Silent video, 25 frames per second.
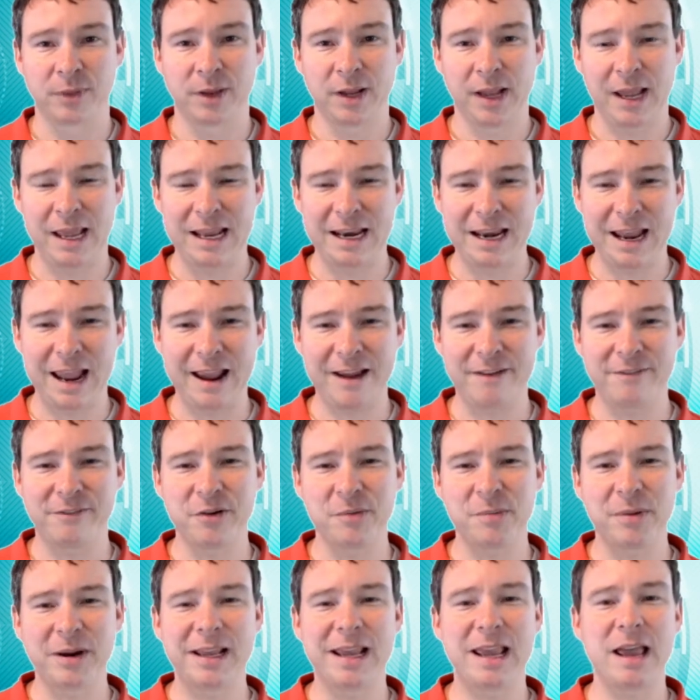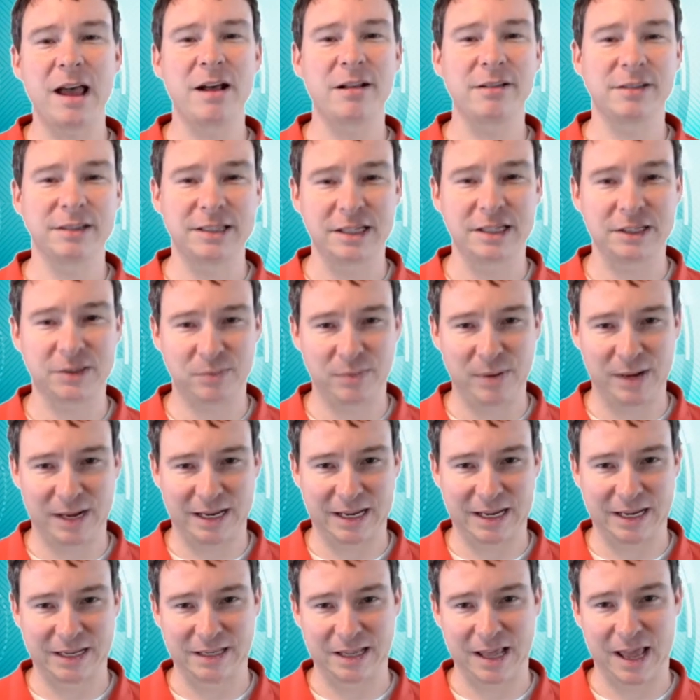And everybody else is
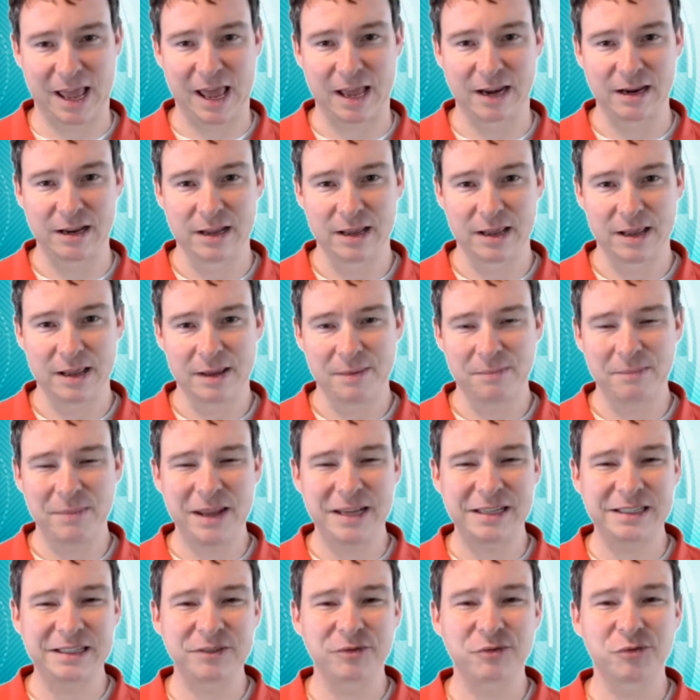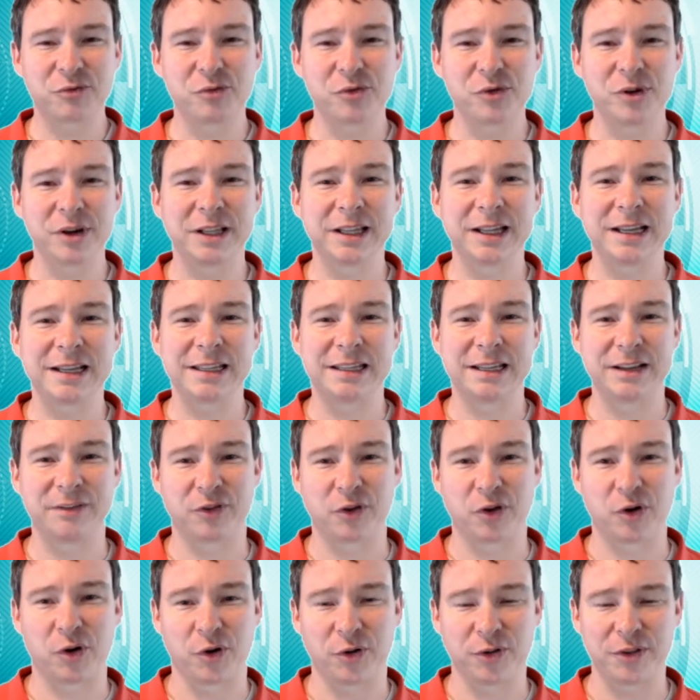picking that. Makes it really
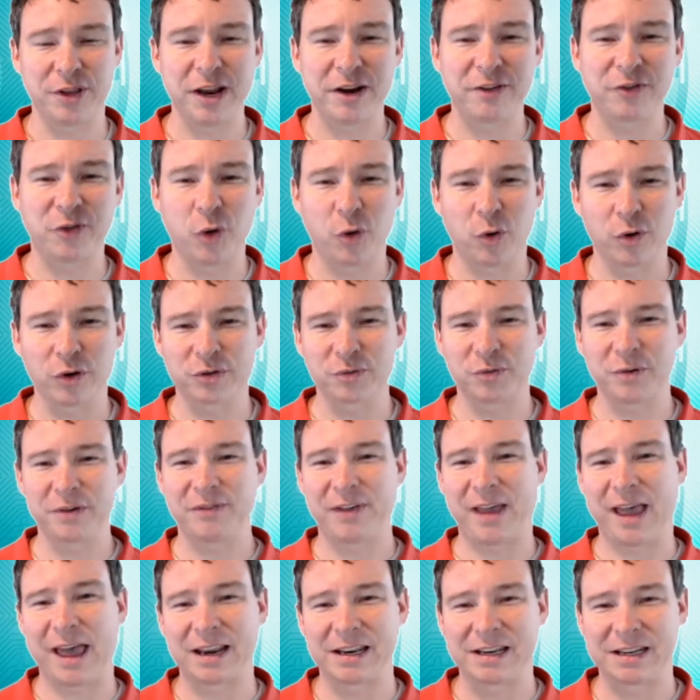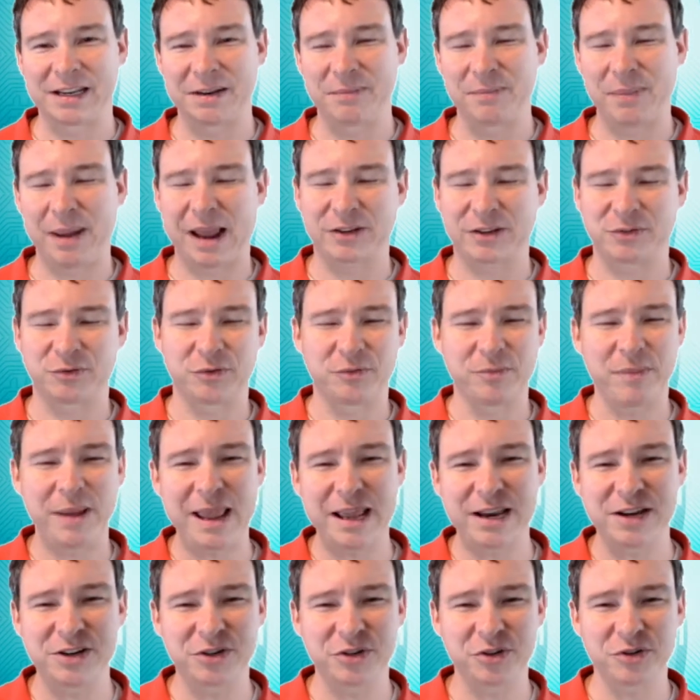difficult. And then, of course, we've added in password
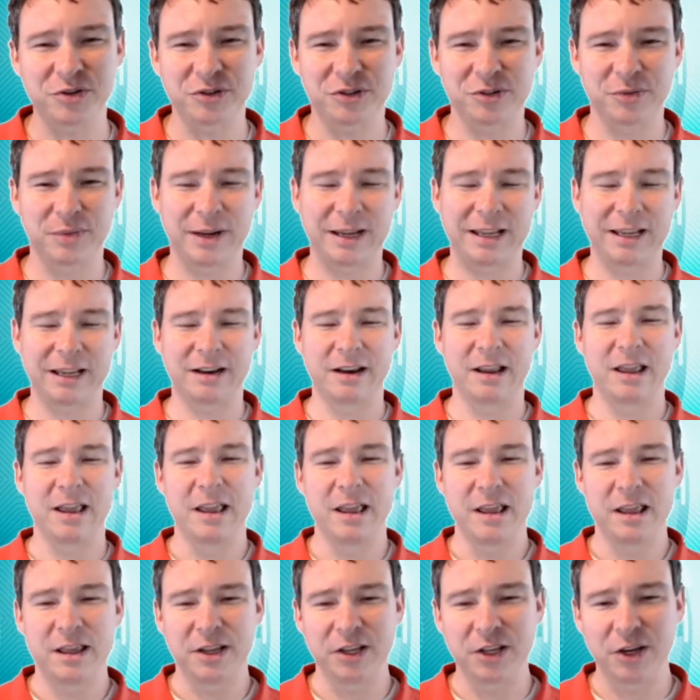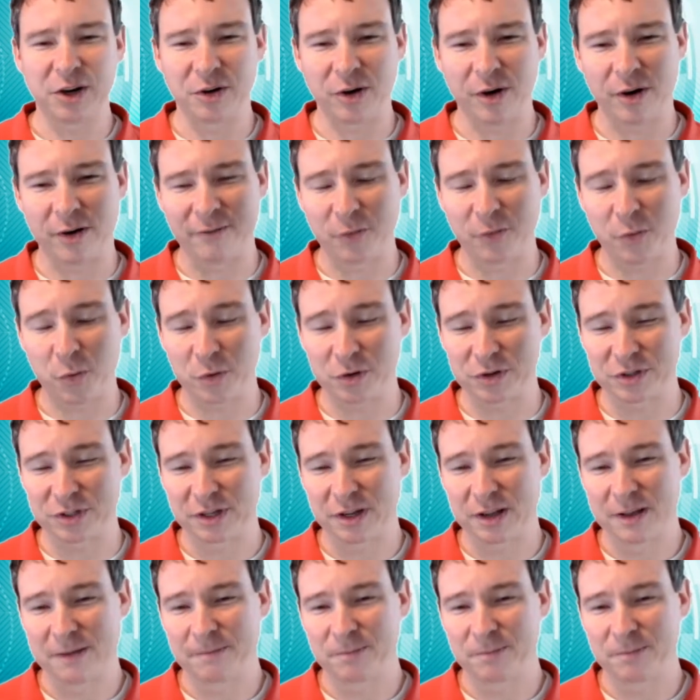managers so we can, of course,